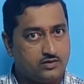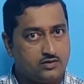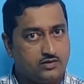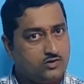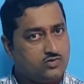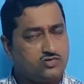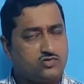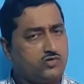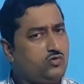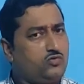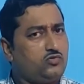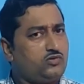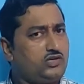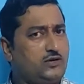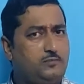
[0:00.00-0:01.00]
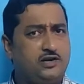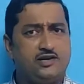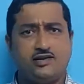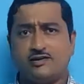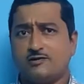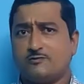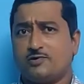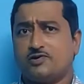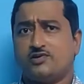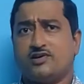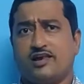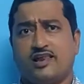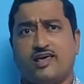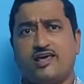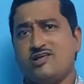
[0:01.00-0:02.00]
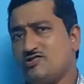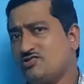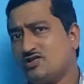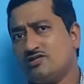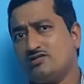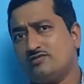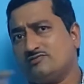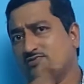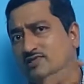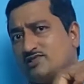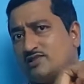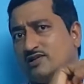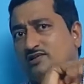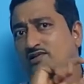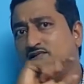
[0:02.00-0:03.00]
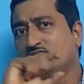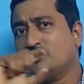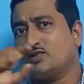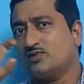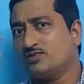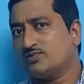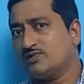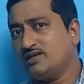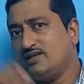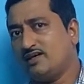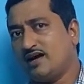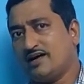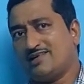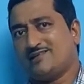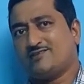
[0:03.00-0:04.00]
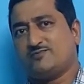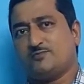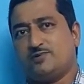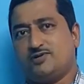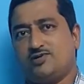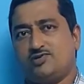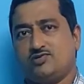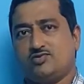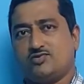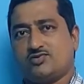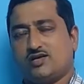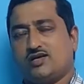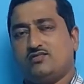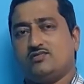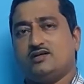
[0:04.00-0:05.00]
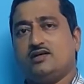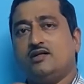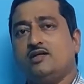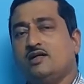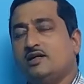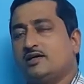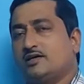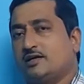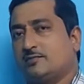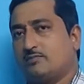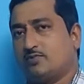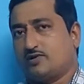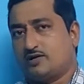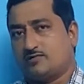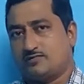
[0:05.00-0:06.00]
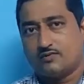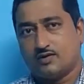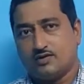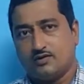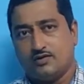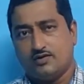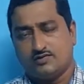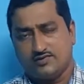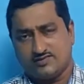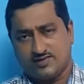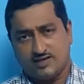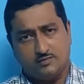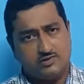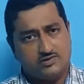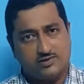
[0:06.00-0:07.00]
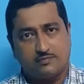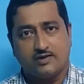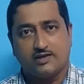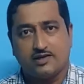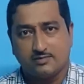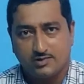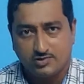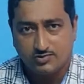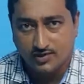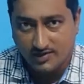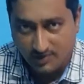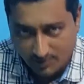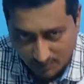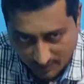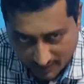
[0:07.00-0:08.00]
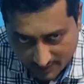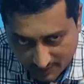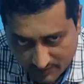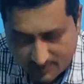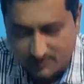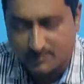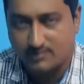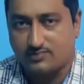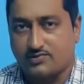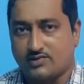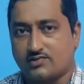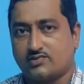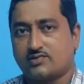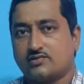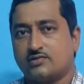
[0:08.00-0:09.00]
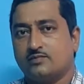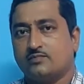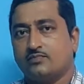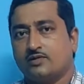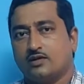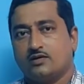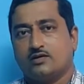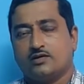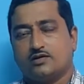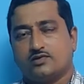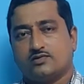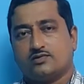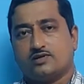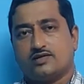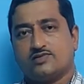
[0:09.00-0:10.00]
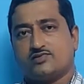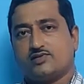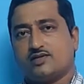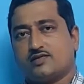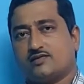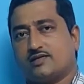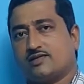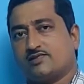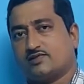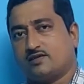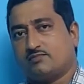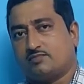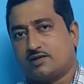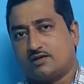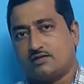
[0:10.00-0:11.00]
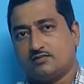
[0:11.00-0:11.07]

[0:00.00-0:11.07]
So depending upon the nature of the sentence used in direct speech, you change the reporting verb. Same is applicable to interrogative sentences. So let's take the example.